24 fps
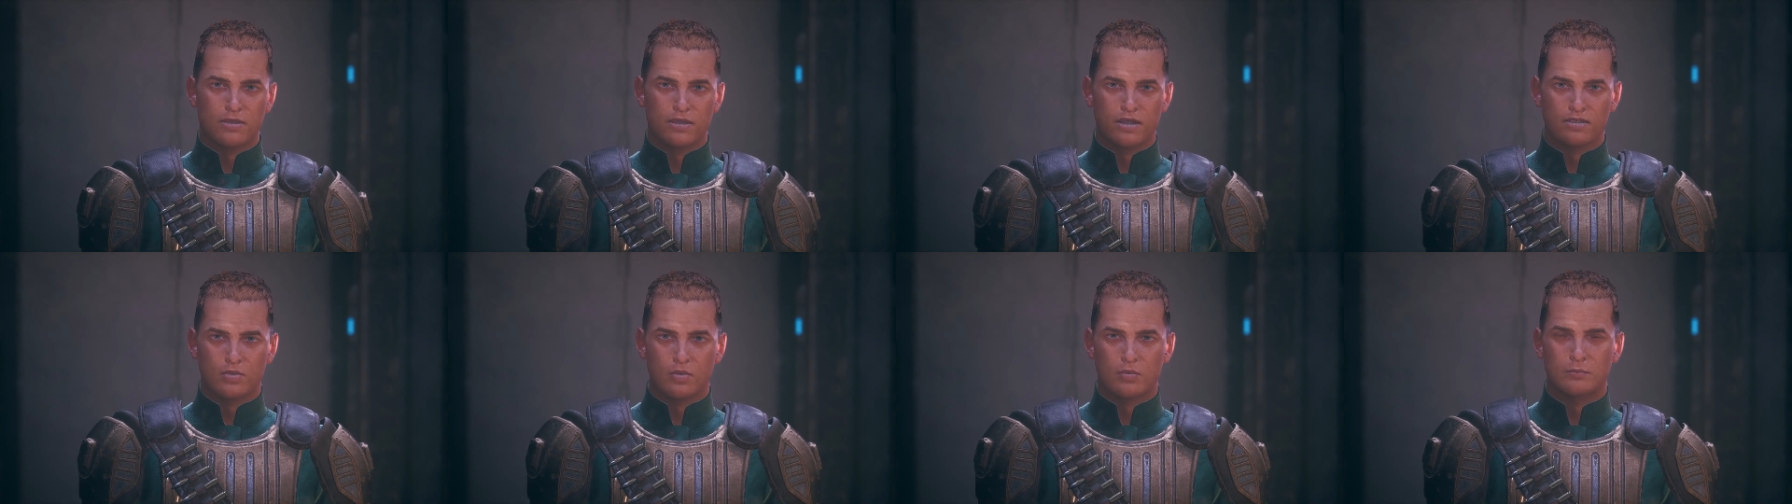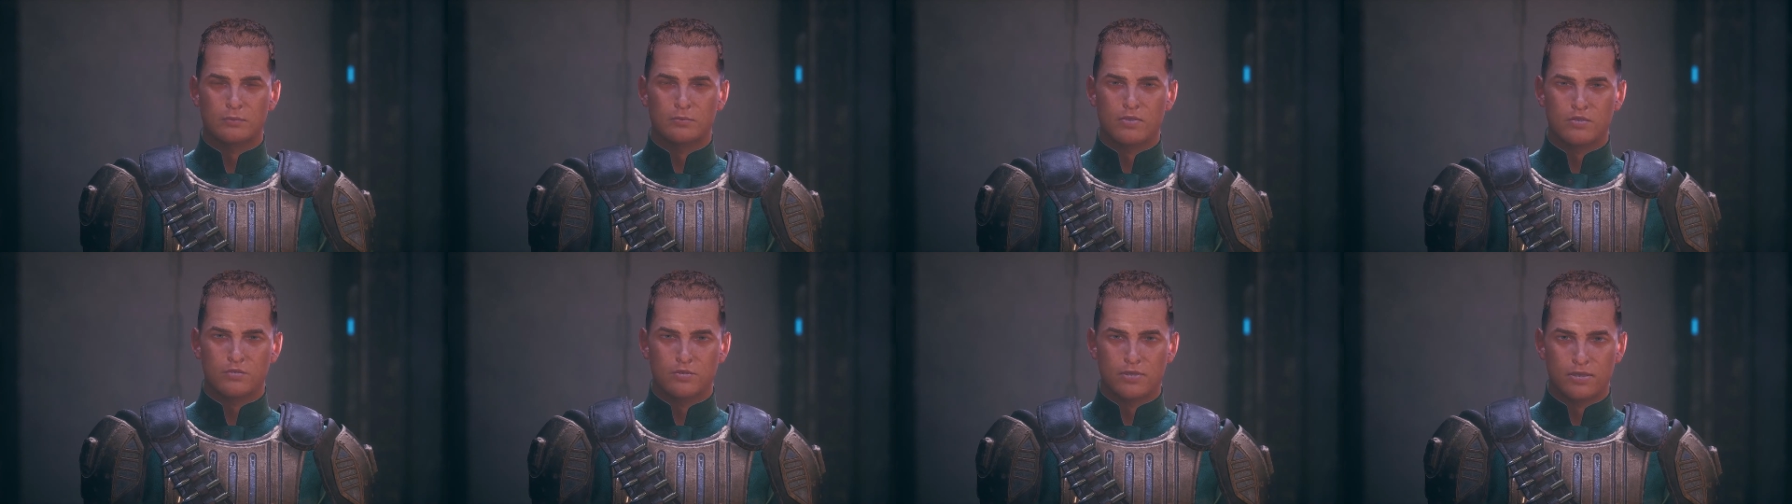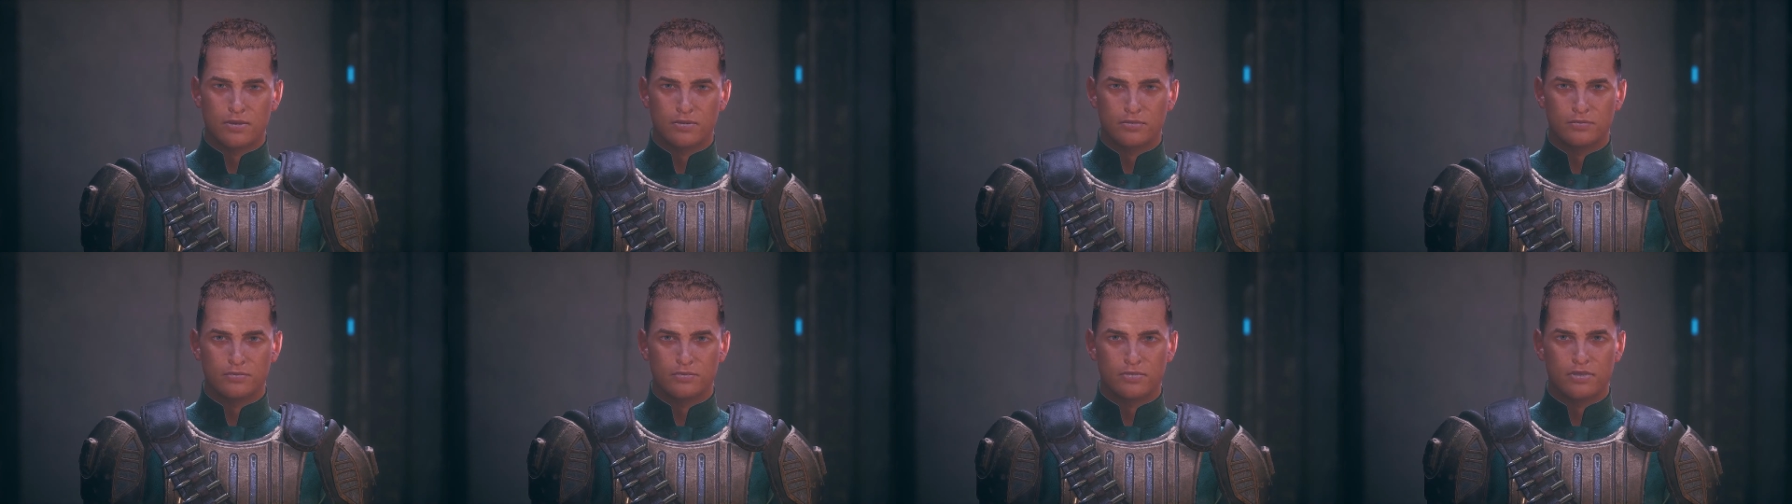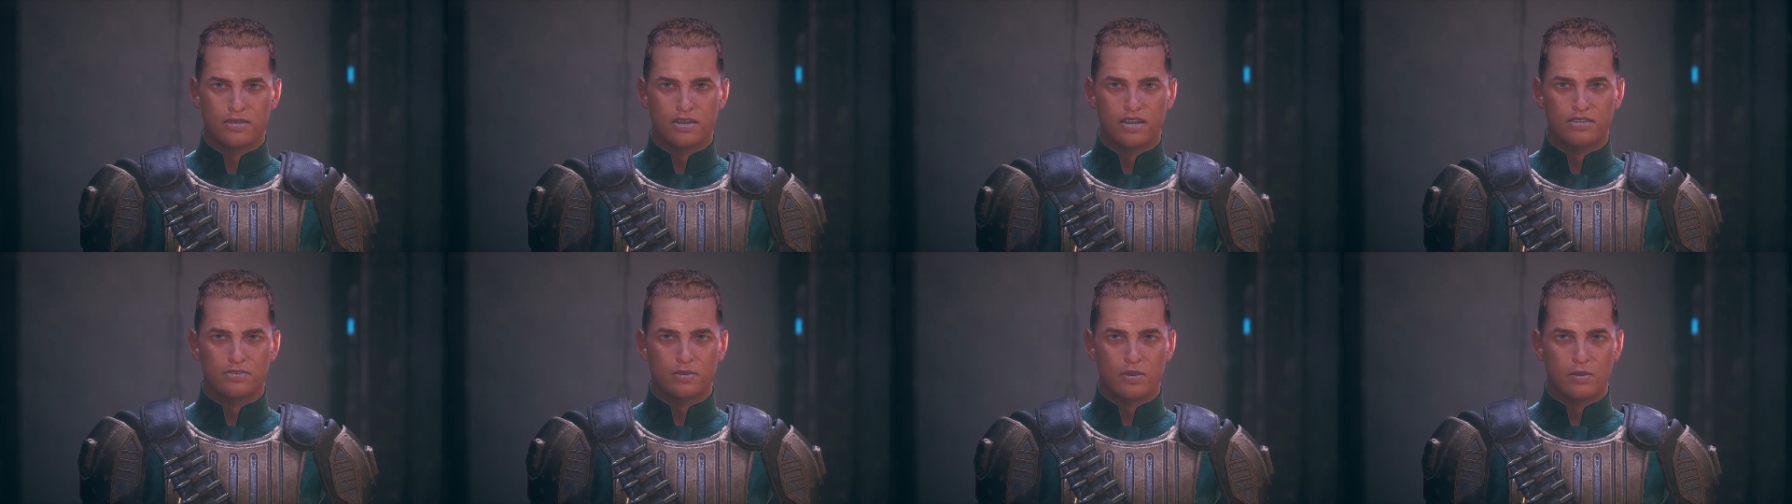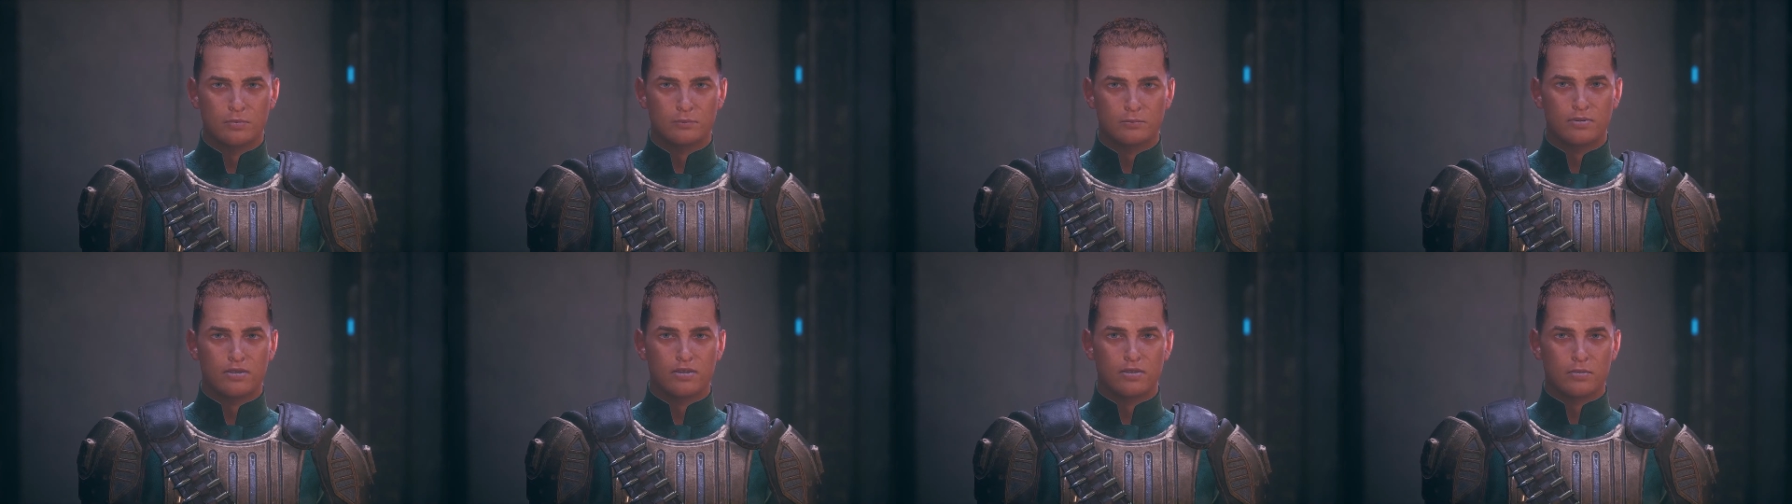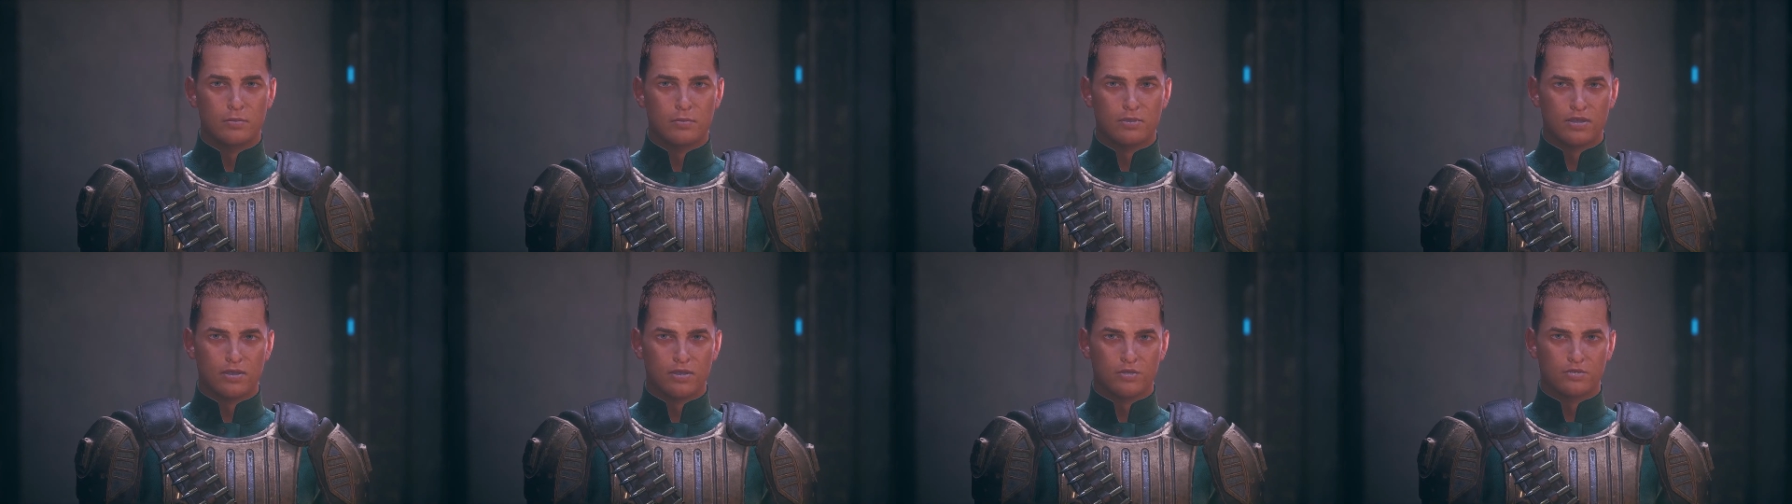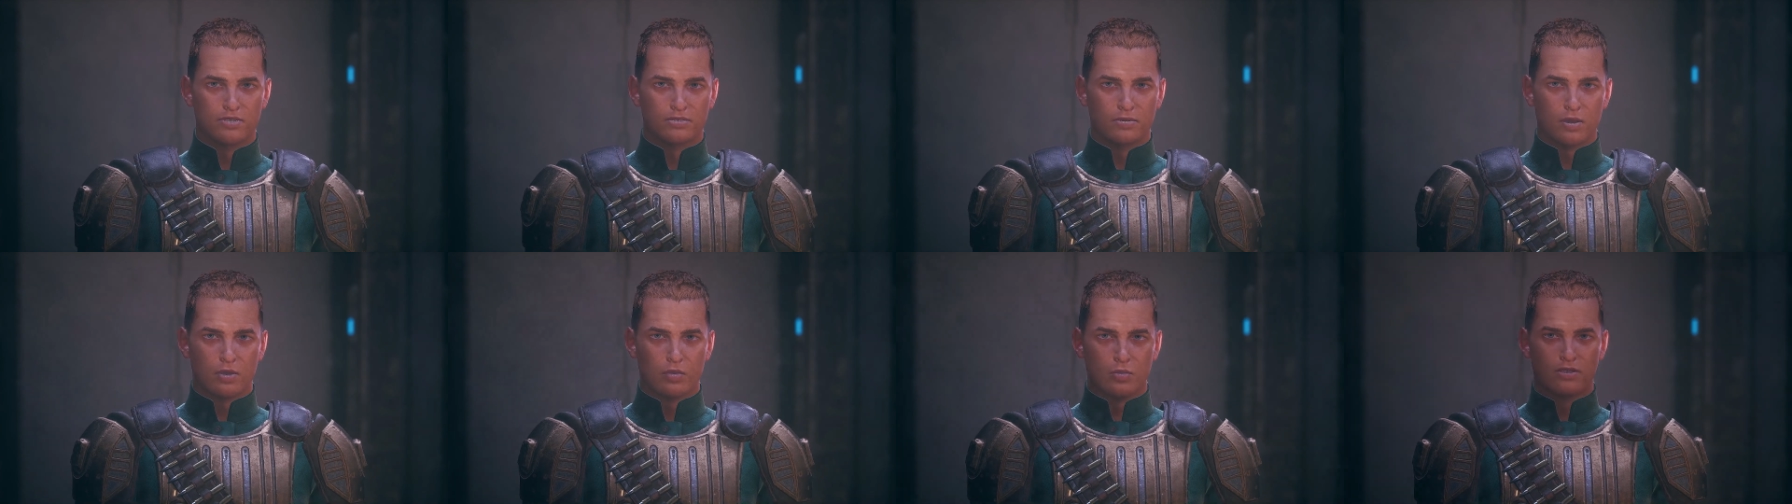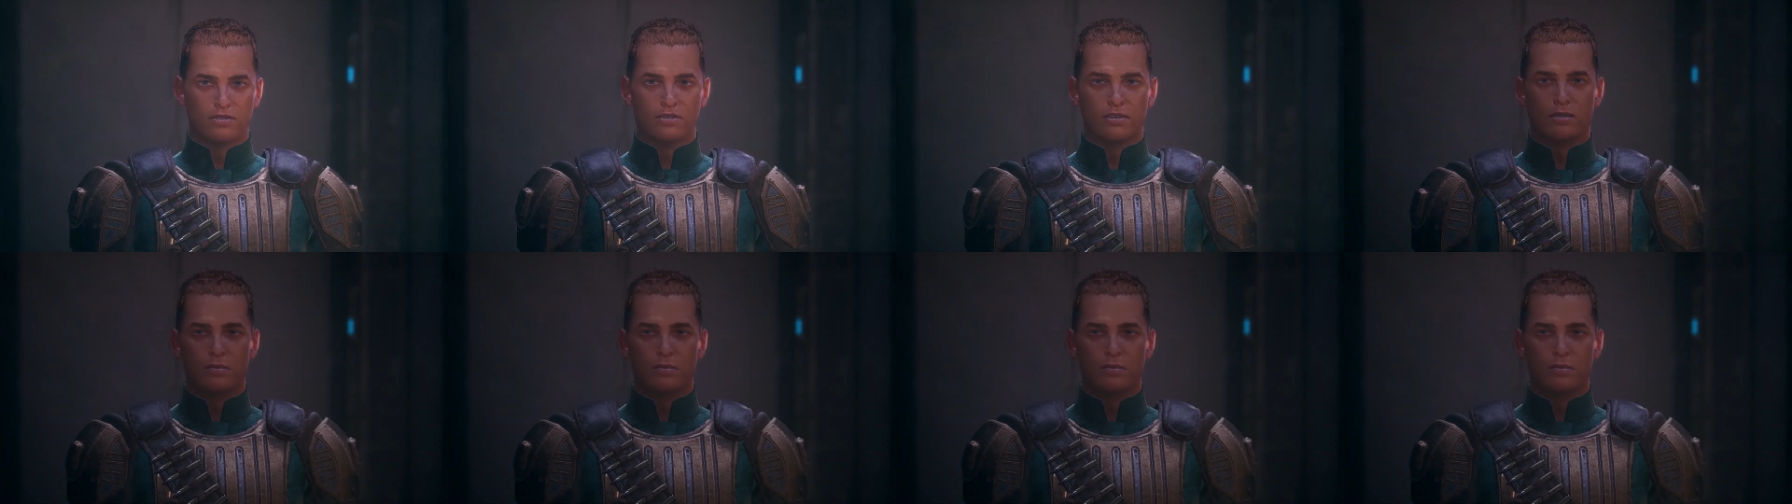I don't know much else. I stopped listening when she started